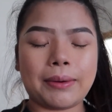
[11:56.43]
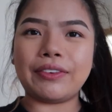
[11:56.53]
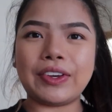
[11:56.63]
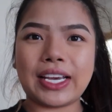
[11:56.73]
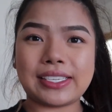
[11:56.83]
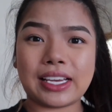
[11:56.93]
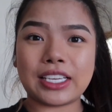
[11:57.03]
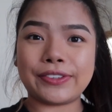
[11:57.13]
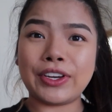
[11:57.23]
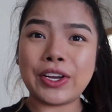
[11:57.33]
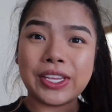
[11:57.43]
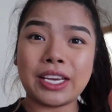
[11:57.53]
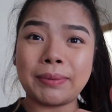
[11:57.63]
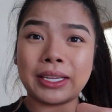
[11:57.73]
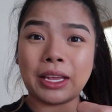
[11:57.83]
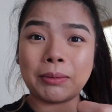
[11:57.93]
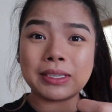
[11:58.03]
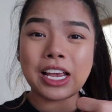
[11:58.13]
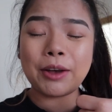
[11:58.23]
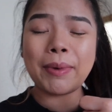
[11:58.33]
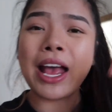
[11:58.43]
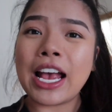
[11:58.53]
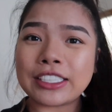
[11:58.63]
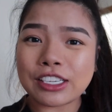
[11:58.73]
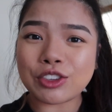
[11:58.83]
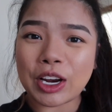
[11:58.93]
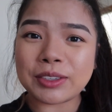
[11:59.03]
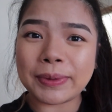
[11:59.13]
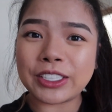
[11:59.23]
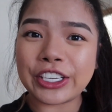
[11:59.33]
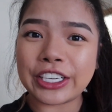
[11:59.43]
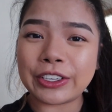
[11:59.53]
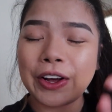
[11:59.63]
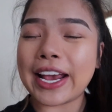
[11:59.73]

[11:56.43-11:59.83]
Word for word: If you guys like this video, then give me a thumbs up, subscribe to my channel,